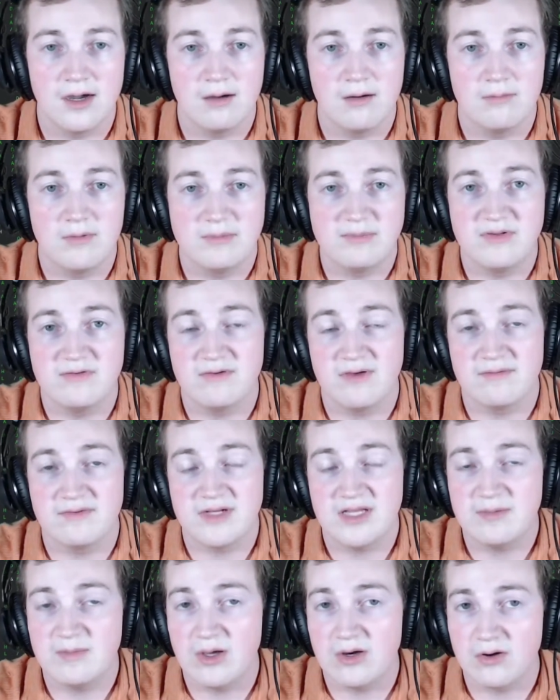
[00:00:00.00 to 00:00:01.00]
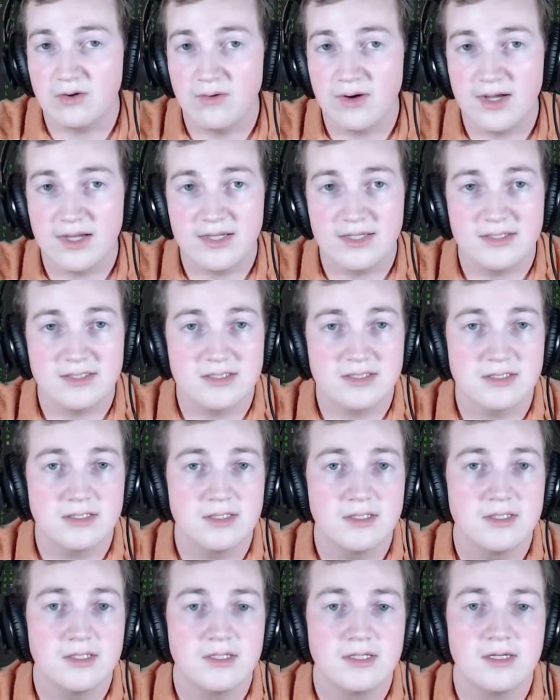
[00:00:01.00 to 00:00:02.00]
maybe if you have an email client,
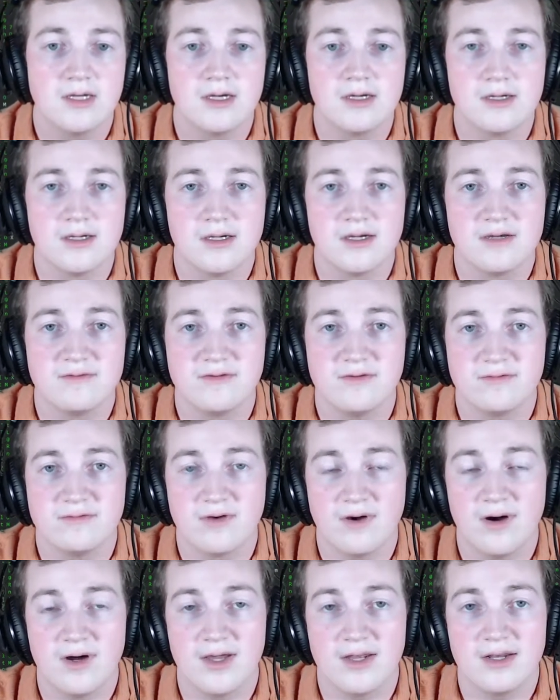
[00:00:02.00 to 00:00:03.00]
if you've got